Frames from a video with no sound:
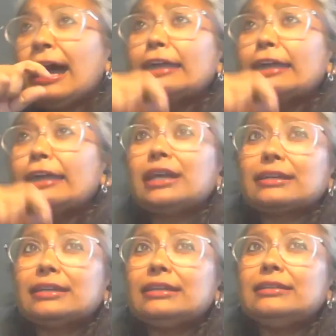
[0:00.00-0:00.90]
I got
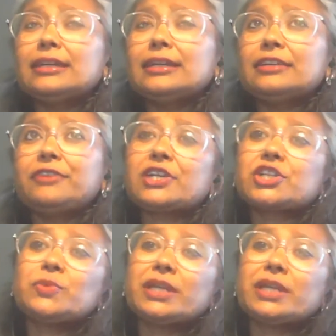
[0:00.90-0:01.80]
lucky in that
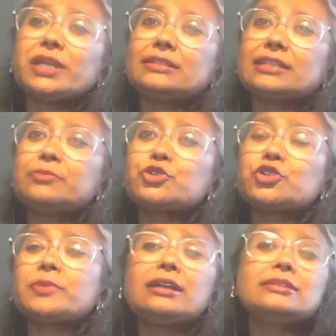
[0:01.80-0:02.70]
Fashion Week at that time
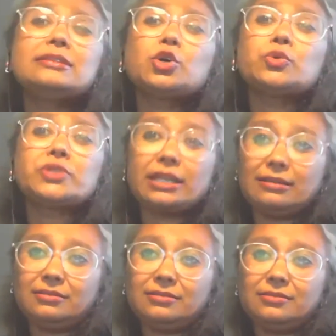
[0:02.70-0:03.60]
used to be held in a hotel,